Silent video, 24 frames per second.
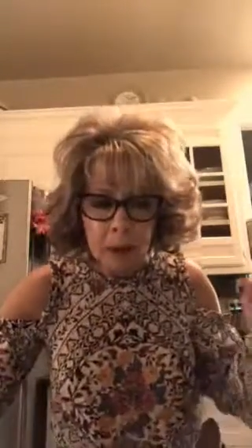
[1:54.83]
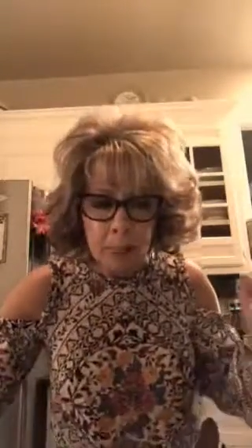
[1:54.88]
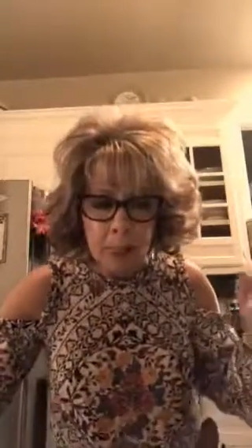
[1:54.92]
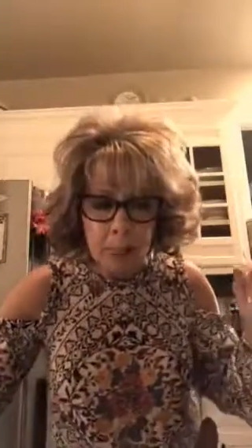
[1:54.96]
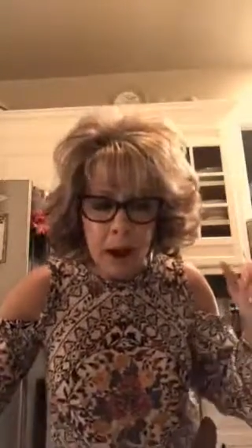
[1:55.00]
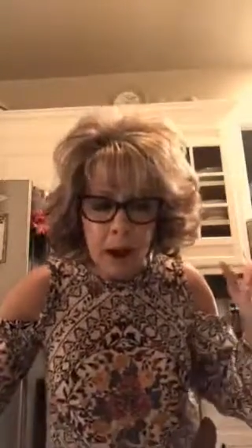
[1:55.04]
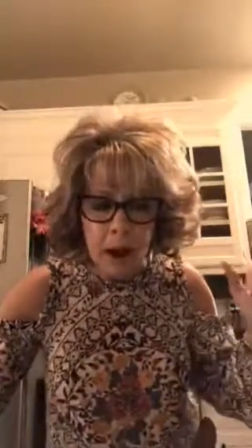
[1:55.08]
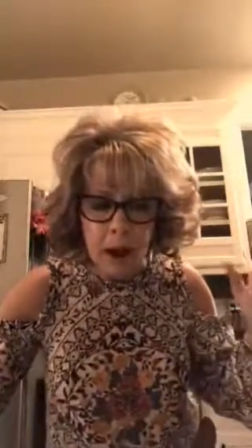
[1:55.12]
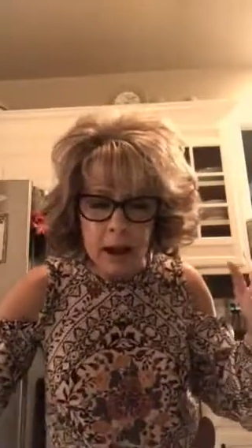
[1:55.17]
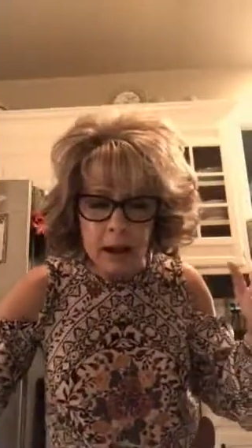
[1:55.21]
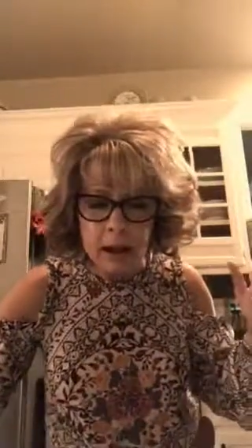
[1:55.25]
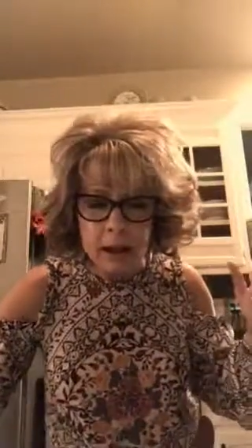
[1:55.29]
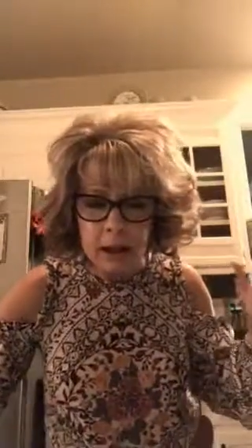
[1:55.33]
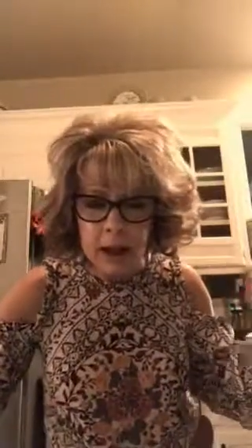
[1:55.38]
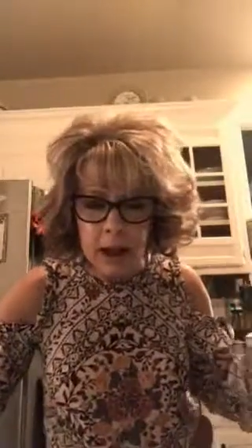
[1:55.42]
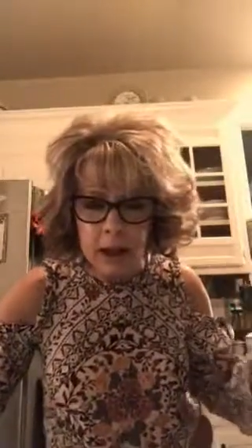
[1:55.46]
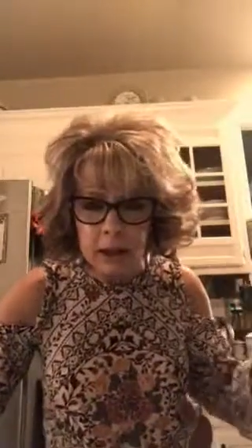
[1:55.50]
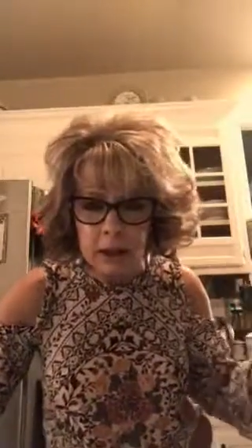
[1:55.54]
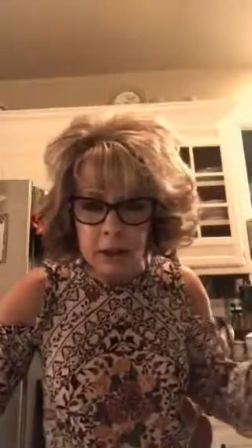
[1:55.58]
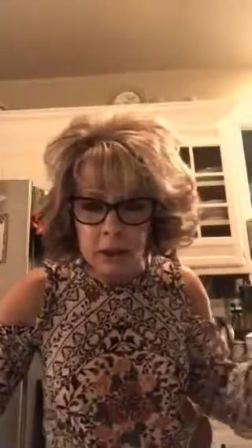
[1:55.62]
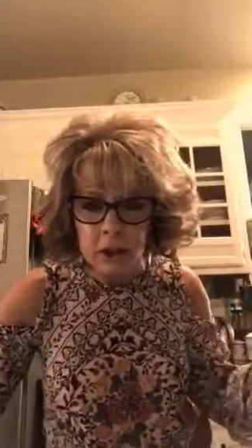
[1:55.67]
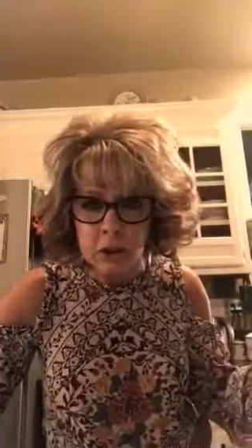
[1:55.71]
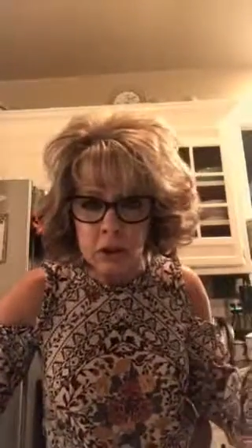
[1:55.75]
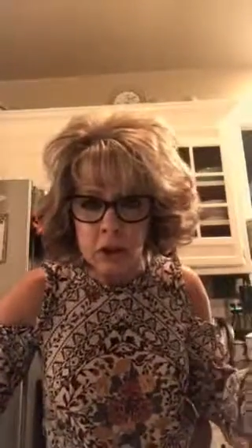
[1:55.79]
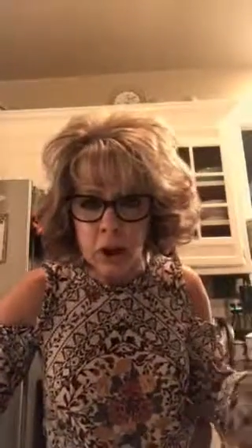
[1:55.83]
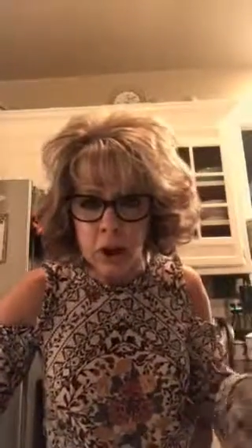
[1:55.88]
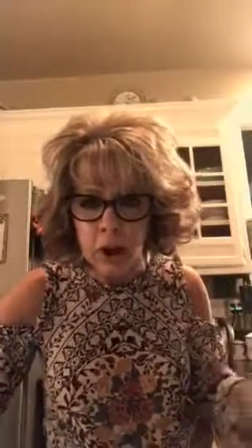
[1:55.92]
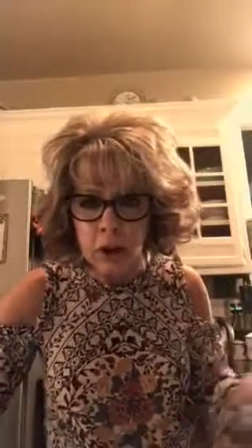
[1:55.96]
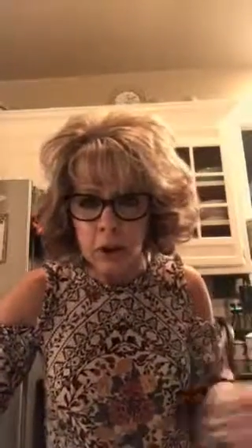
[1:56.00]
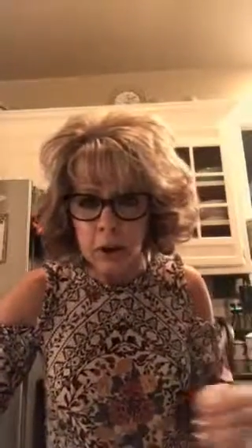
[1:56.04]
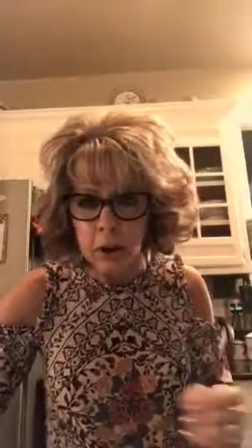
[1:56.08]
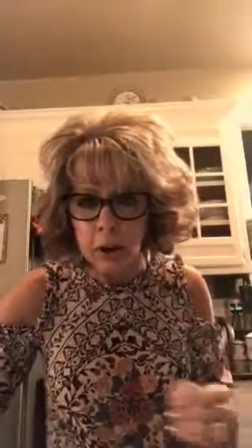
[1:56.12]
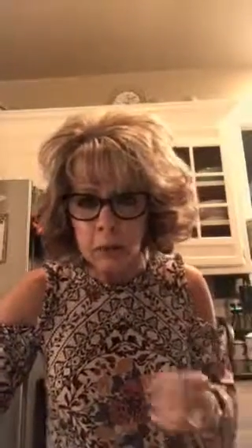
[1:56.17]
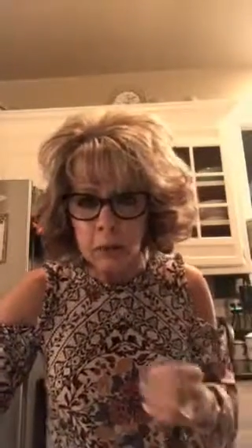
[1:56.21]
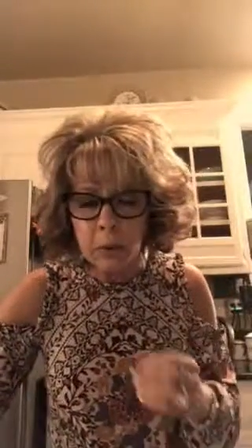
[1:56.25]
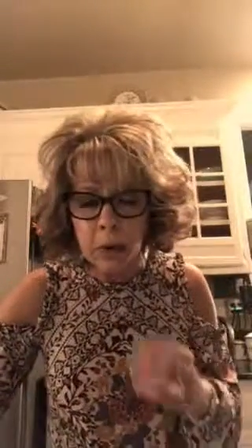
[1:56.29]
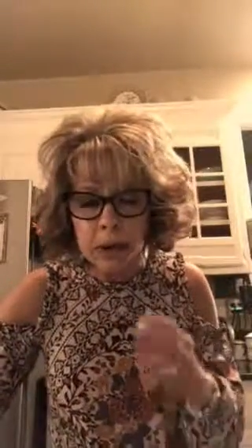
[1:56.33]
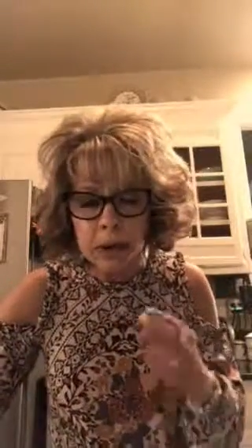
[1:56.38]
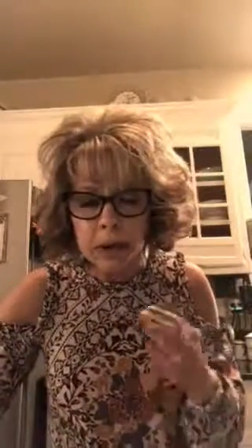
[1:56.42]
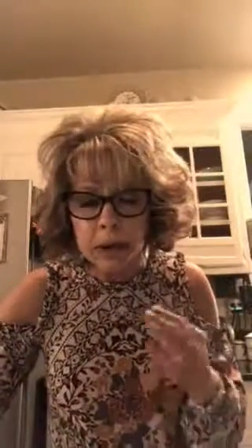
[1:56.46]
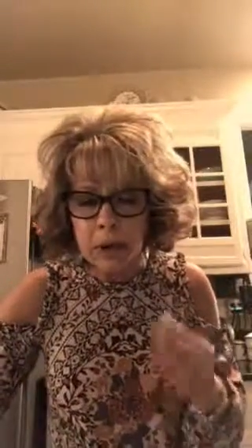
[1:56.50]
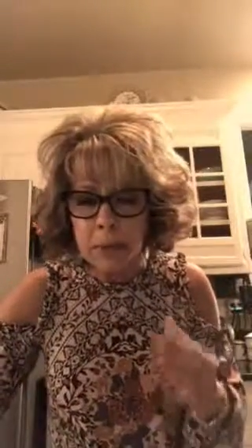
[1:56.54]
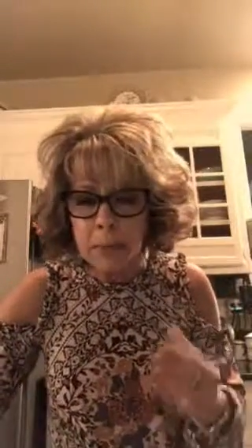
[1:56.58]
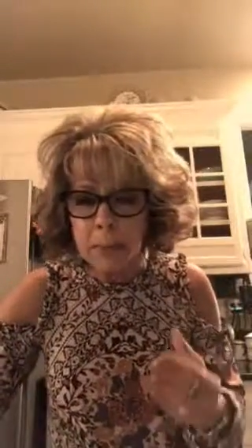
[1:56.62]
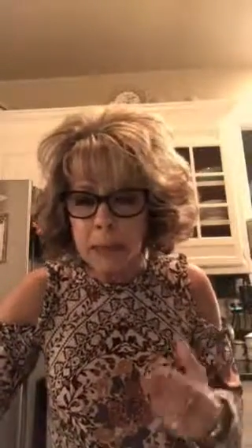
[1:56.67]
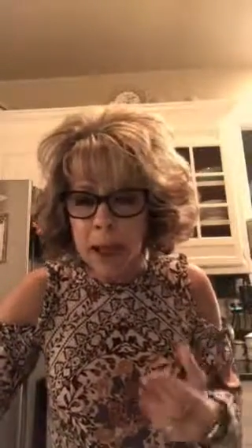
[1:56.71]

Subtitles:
My youngest daughter, I got a